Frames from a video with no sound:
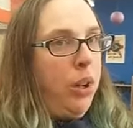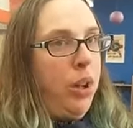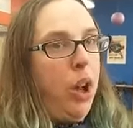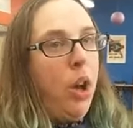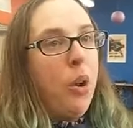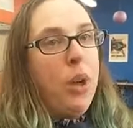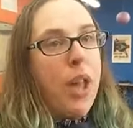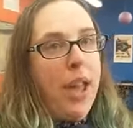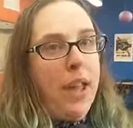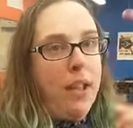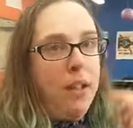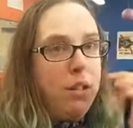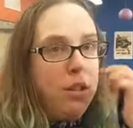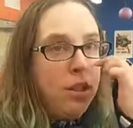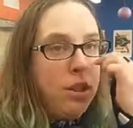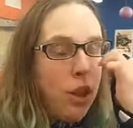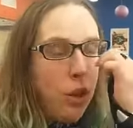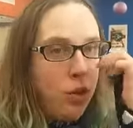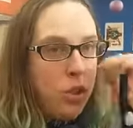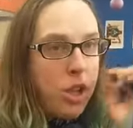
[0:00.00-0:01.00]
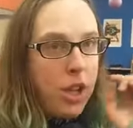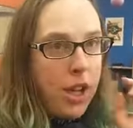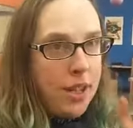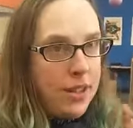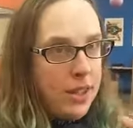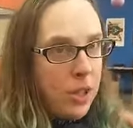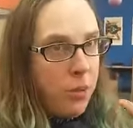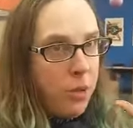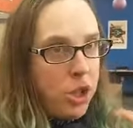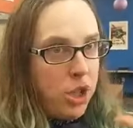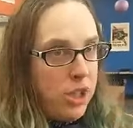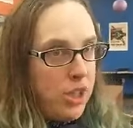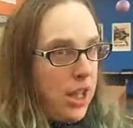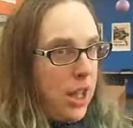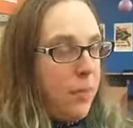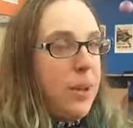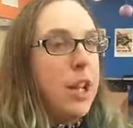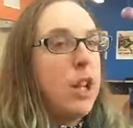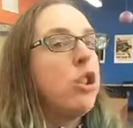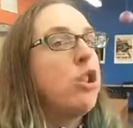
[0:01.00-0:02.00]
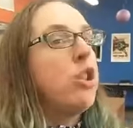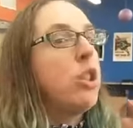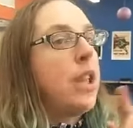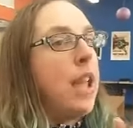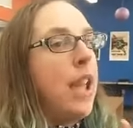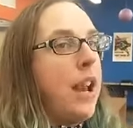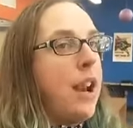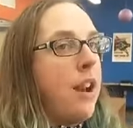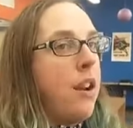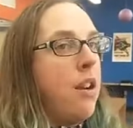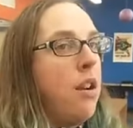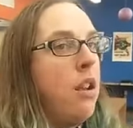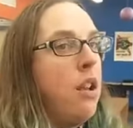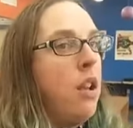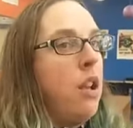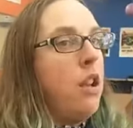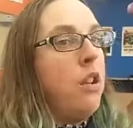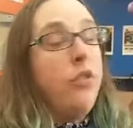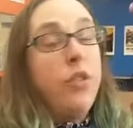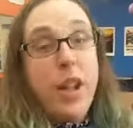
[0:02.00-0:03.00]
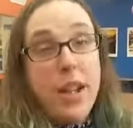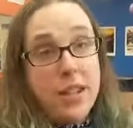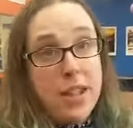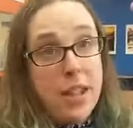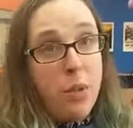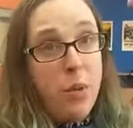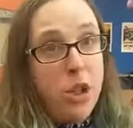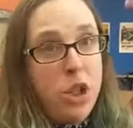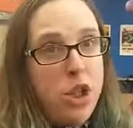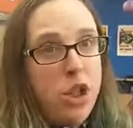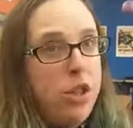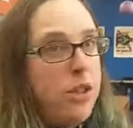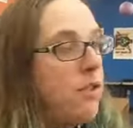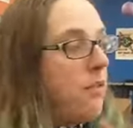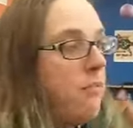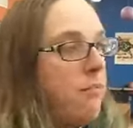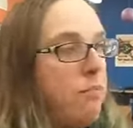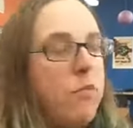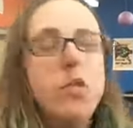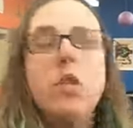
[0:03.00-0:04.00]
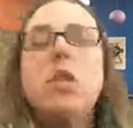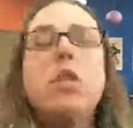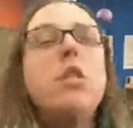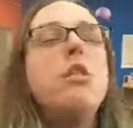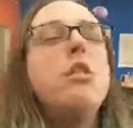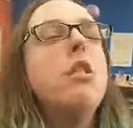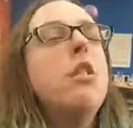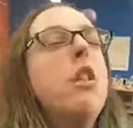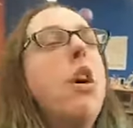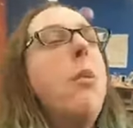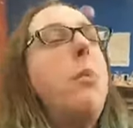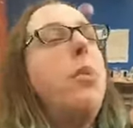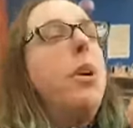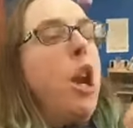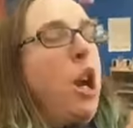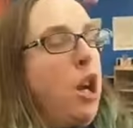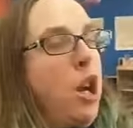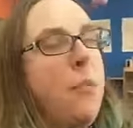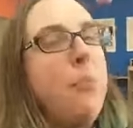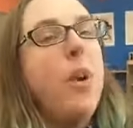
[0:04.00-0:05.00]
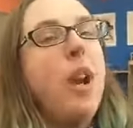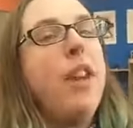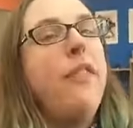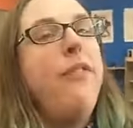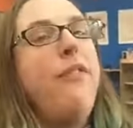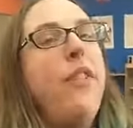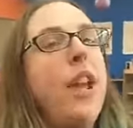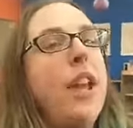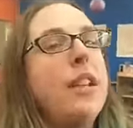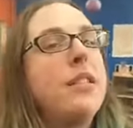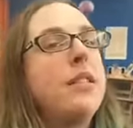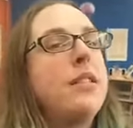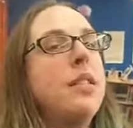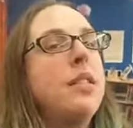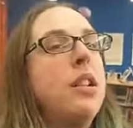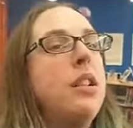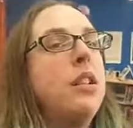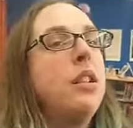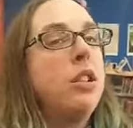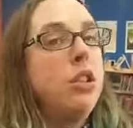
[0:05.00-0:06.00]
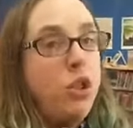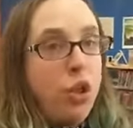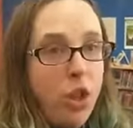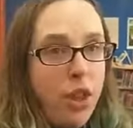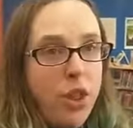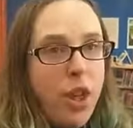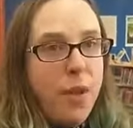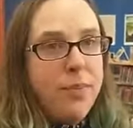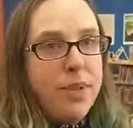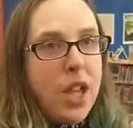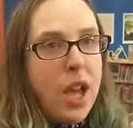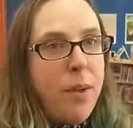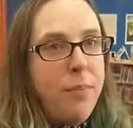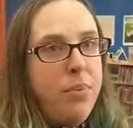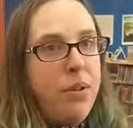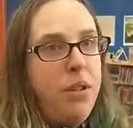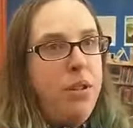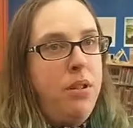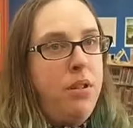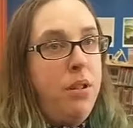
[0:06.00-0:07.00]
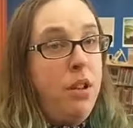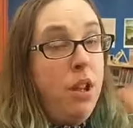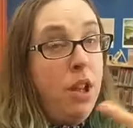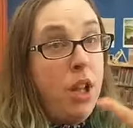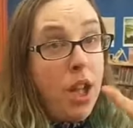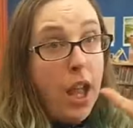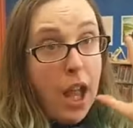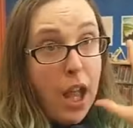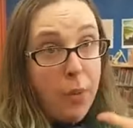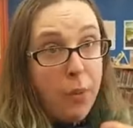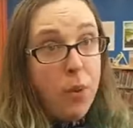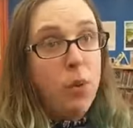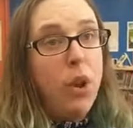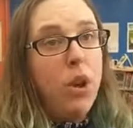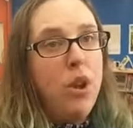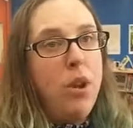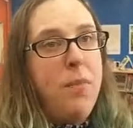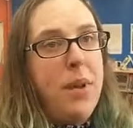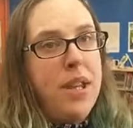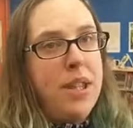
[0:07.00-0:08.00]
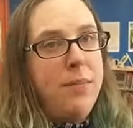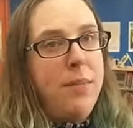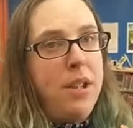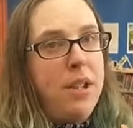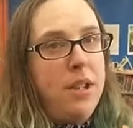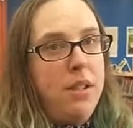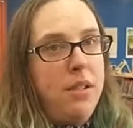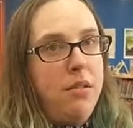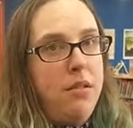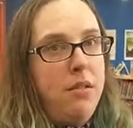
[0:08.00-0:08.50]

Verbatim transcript: Okay, so do you guys think we should stay up here, do the care? Do you guys think we should just put on our brave face, do the thumbs up, and we will go to the basement?